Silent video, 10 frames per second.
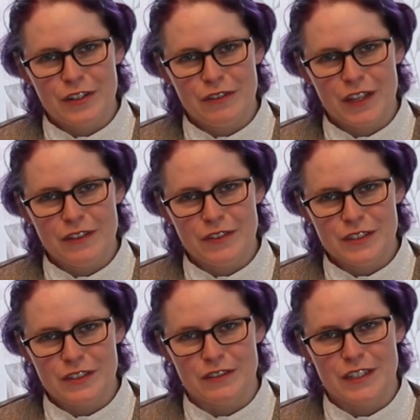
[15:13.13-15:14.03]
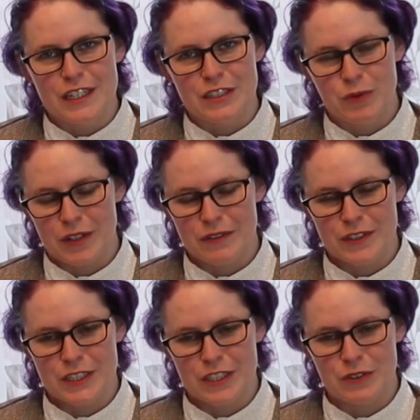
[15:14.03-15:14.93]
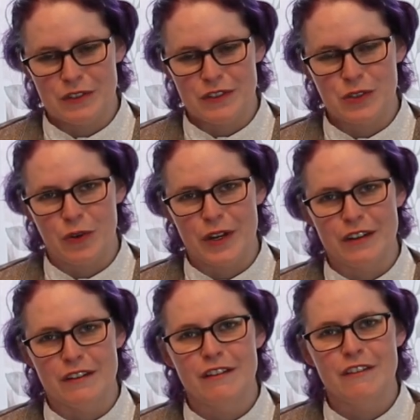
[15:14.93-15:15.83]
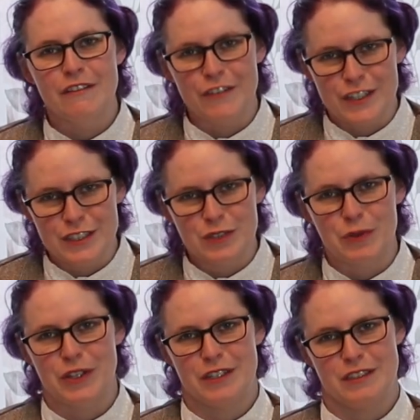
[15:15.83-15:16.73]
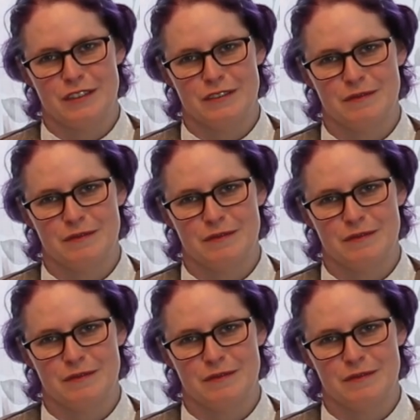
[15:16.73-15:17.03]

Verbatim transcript: your faithful servant and twenty-first century Victorian, Frances Worthington.